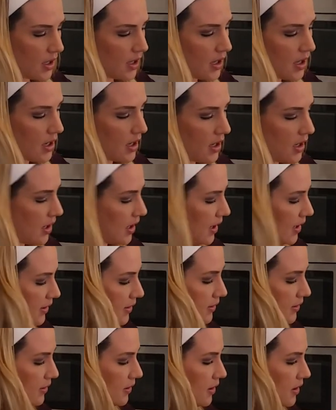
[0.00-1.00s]

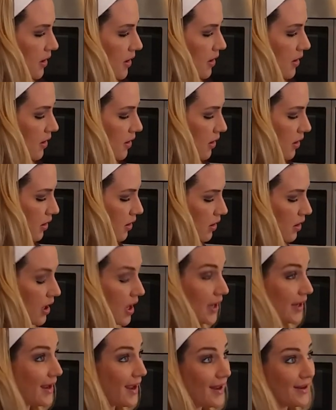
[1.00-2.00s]
And
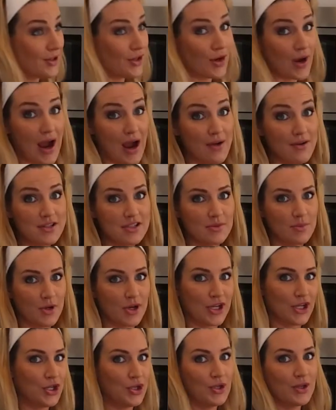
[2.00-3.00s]
again, you're out somewhere, like you
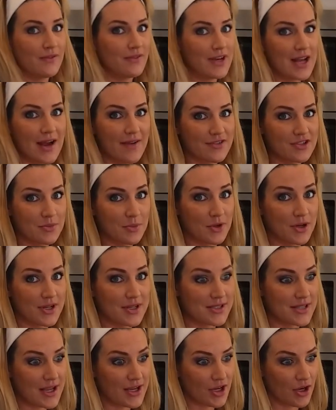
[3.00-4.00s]
don't even have somewhere to set
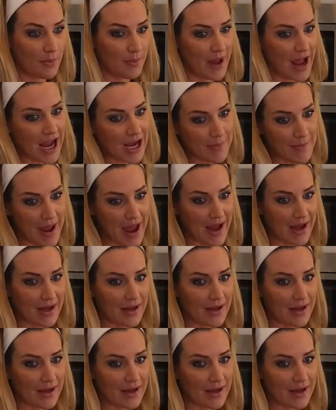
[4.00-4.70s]
your backpack.